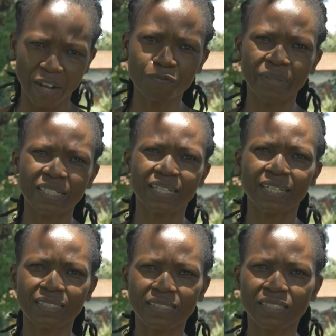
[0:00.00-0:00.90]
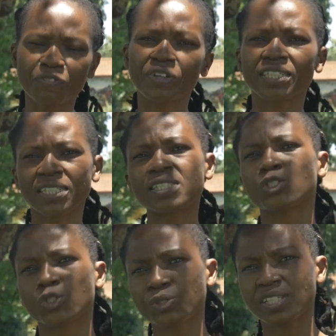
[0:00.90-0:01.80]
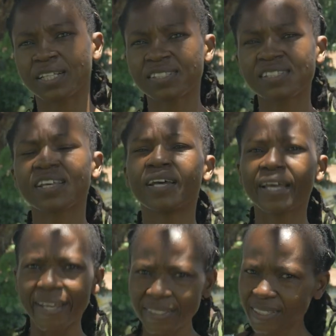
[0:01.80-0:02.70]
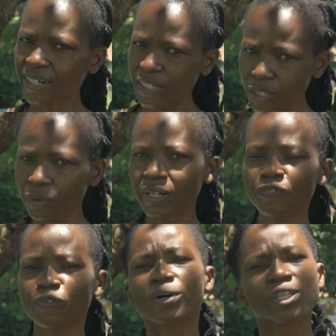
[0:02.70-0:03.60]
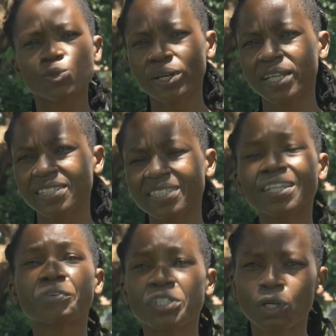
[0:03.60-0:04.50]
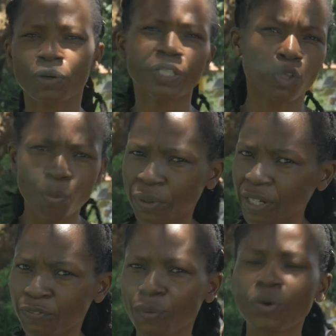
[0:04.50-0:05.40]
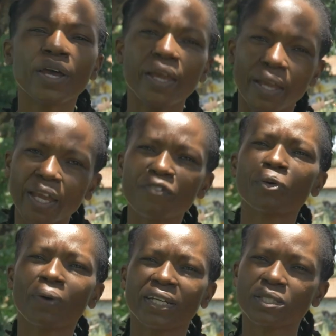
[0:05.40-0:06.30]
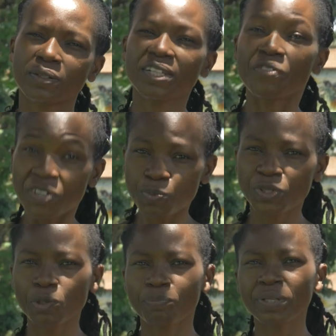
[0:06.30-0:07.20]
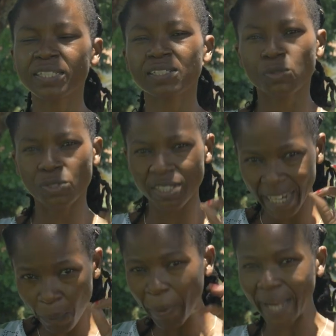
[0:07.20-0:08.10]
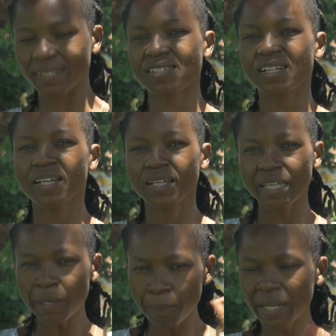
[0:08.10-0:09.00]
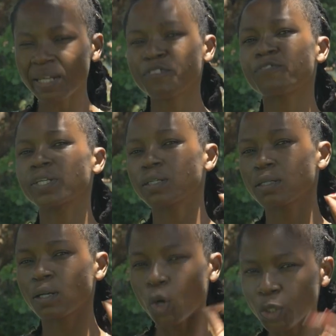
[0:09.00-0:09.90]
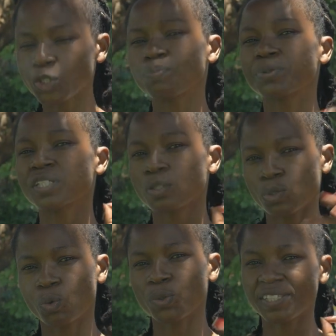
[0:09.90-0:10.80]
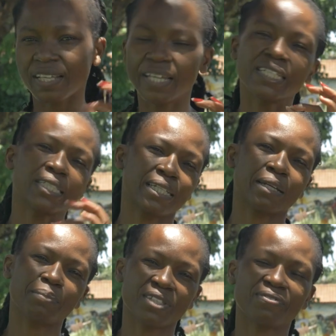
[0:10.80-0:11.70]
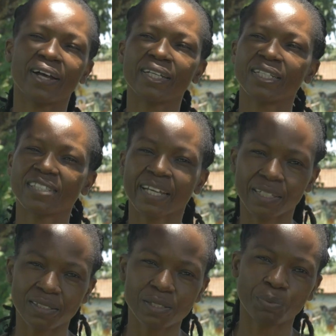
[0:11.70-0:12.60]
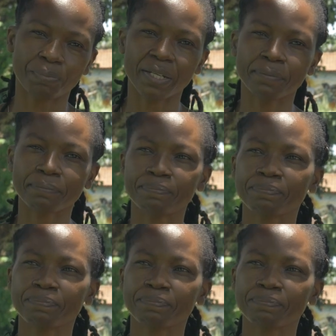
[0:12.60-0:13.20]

government and different institutions at a national level as well as at a regional and global level. Everyone has got a responsibility to take part in meaningfully contributing towards ending gender-based violence against women.